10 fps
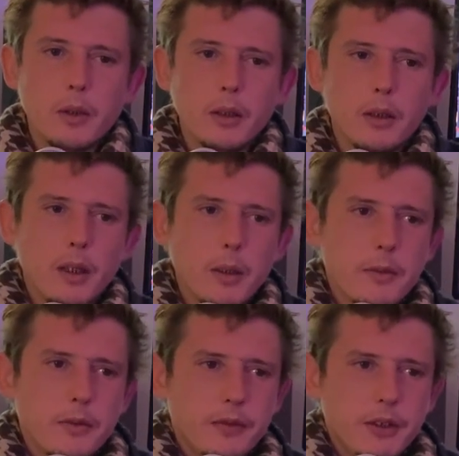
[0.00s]
Well,
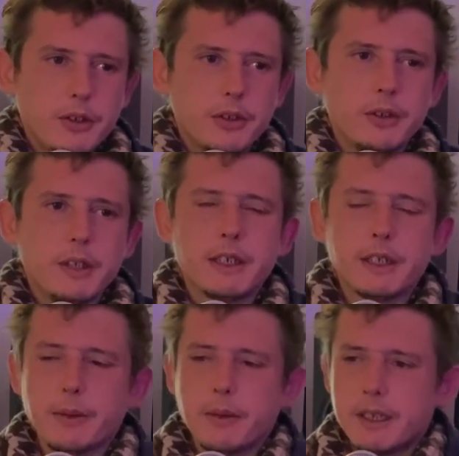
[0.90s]
I'm a
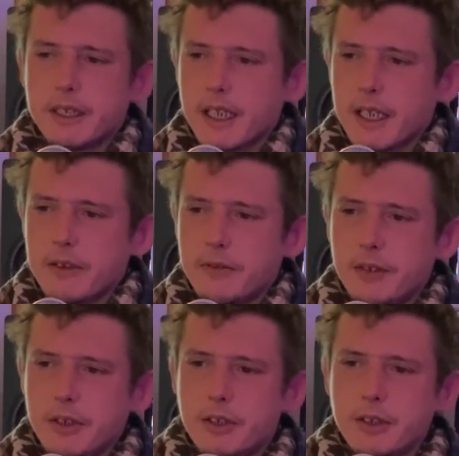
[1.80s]
futurist, so I study
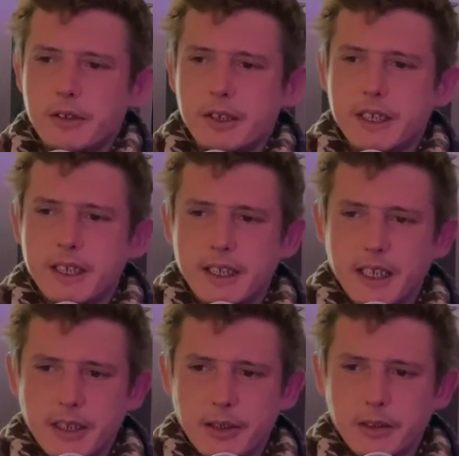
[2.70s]
futuristic
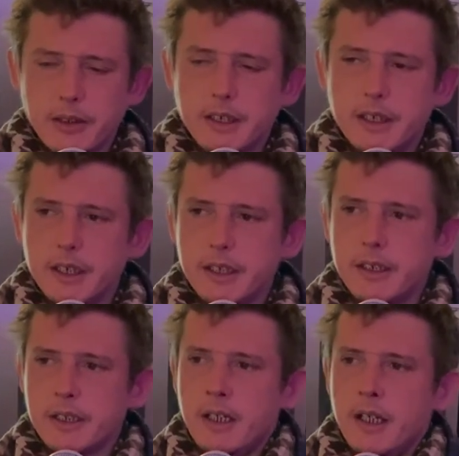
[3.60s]

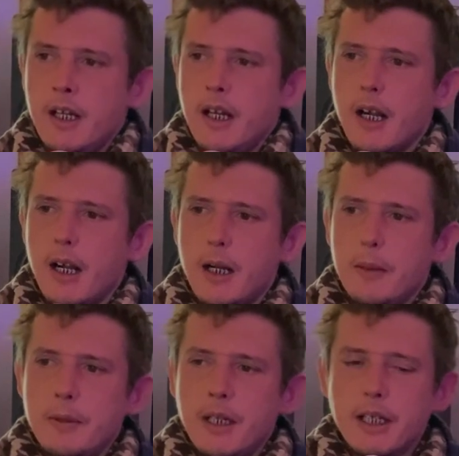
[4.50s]
technologies.
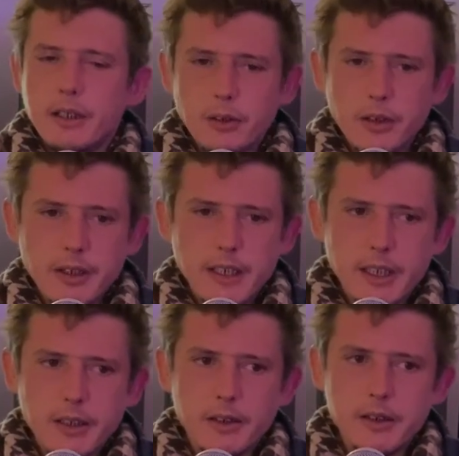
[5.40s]
Um, and a lot of
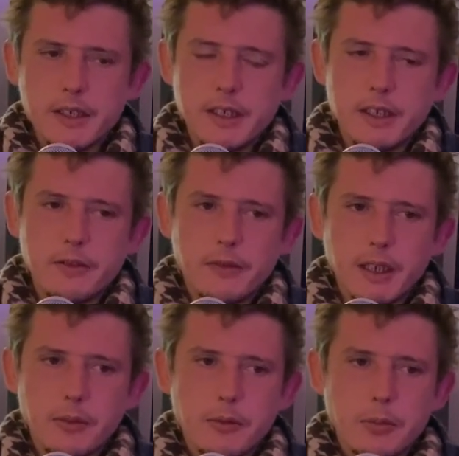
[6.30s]
technologies are
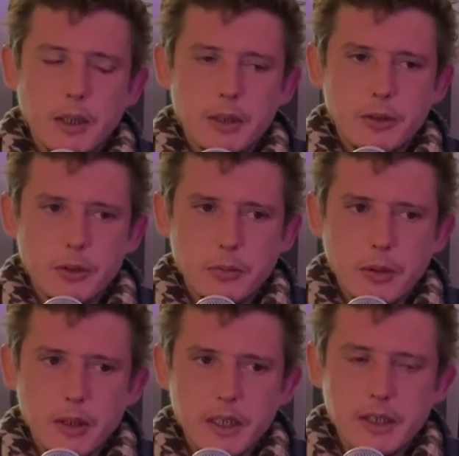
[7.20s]
developed by two
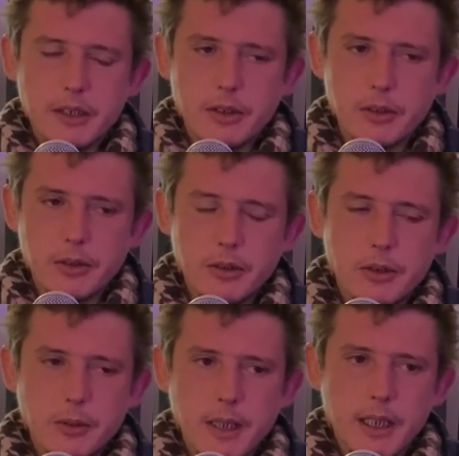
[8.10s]
bodies, two,
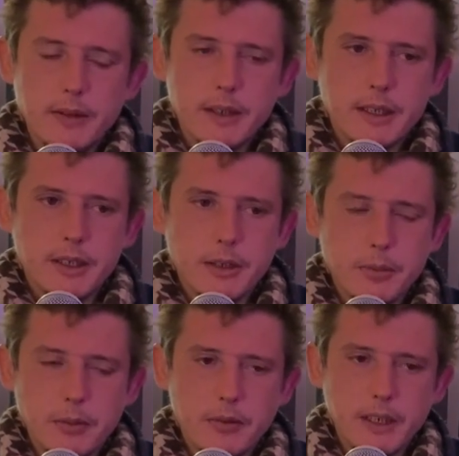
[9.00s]
two areas,
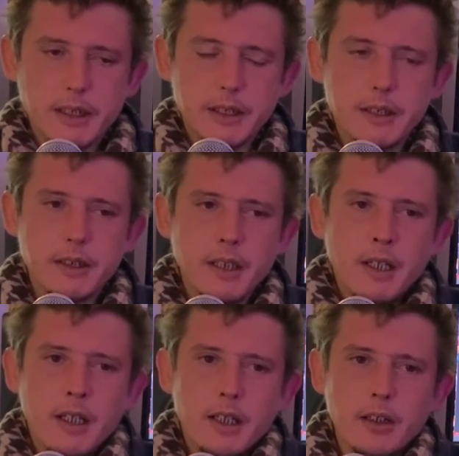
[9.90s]
two professions.
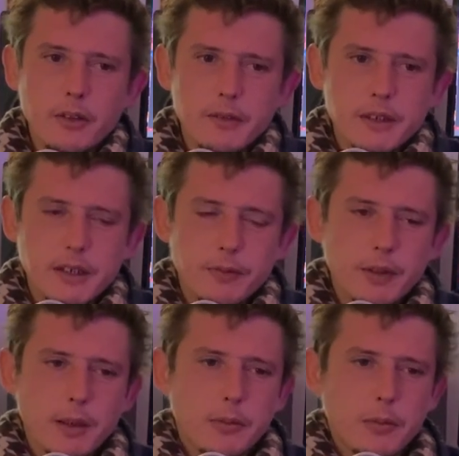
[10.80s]
A lot of it's
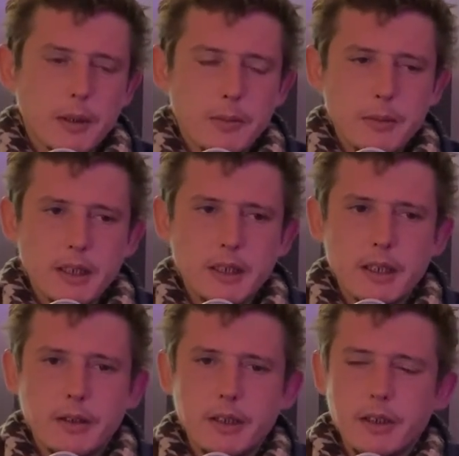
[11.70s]
developed by the
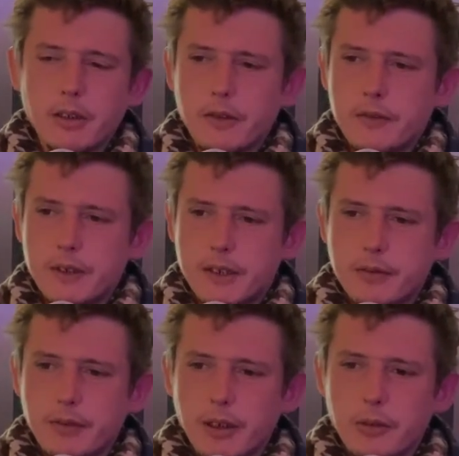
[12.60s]
military, and a lot of it's
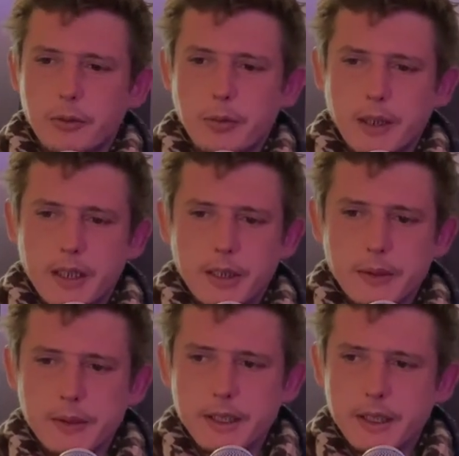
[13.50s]
developed by the
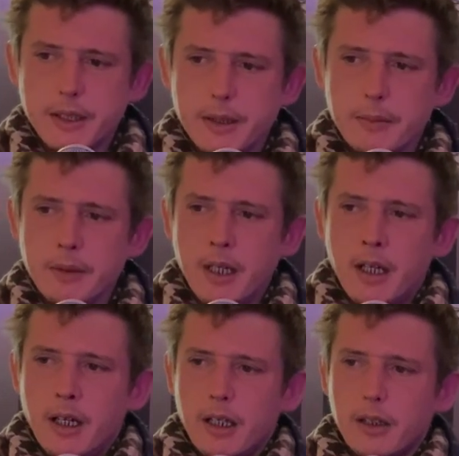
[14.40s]
health system.
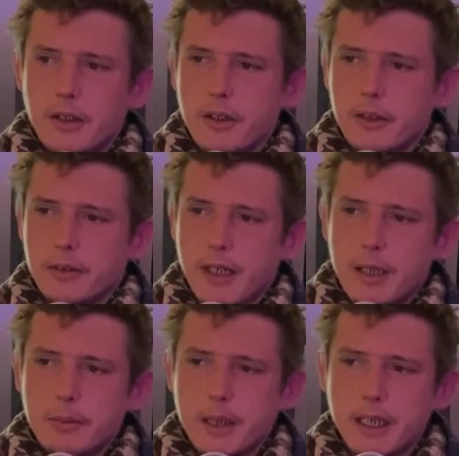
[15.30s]
A lot of the
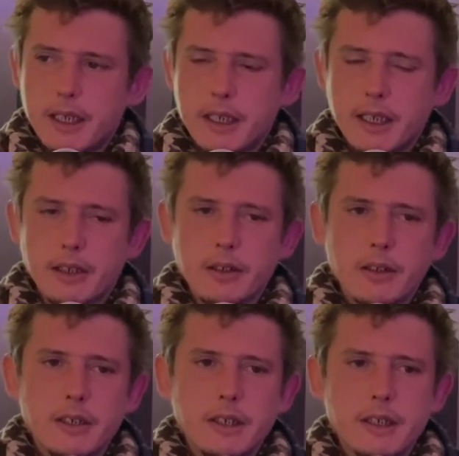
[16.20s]
groundbreaking
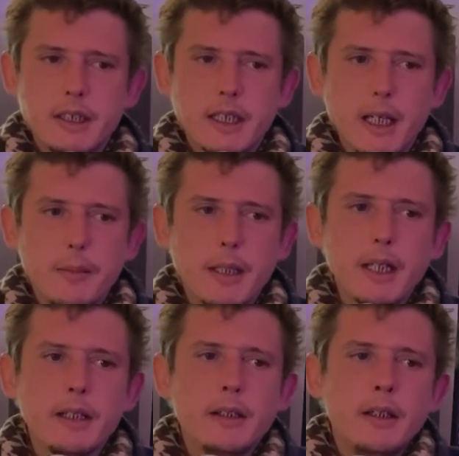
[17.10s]
technologies that come
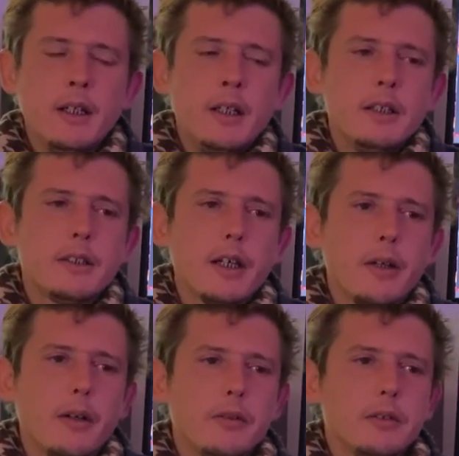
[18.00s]
out.
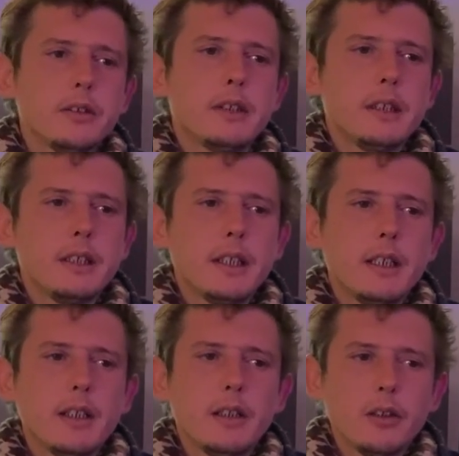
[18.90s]
So I've looked at,
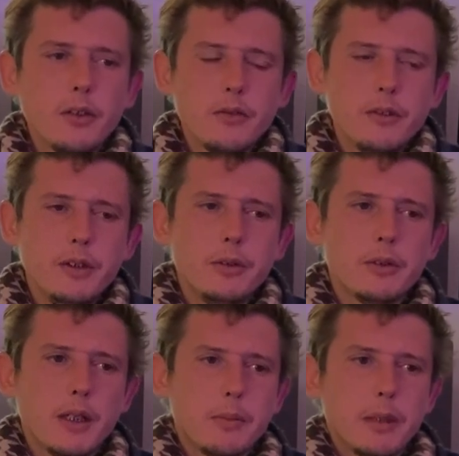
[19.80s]
and a lot of new
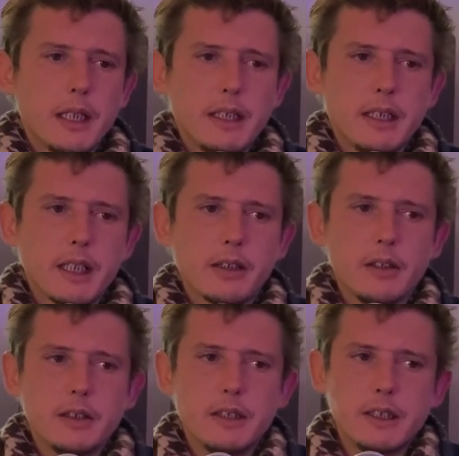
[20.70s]
groundbreaking
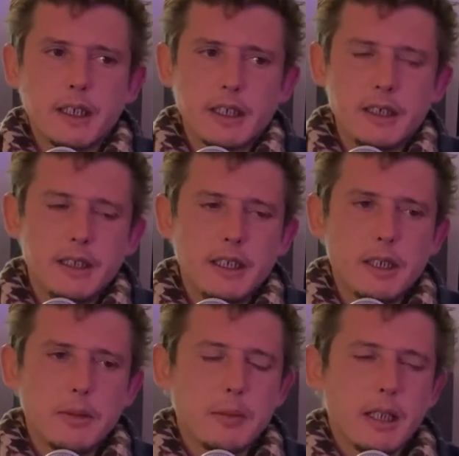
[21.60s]
technologies are
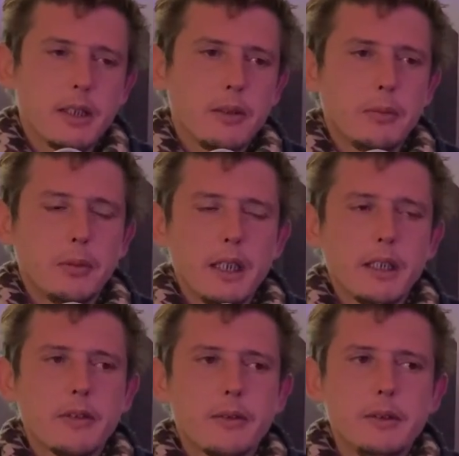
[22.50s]
considered medical
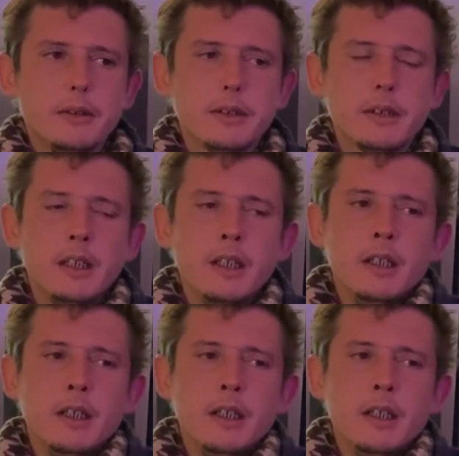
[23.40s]
breakthroughs.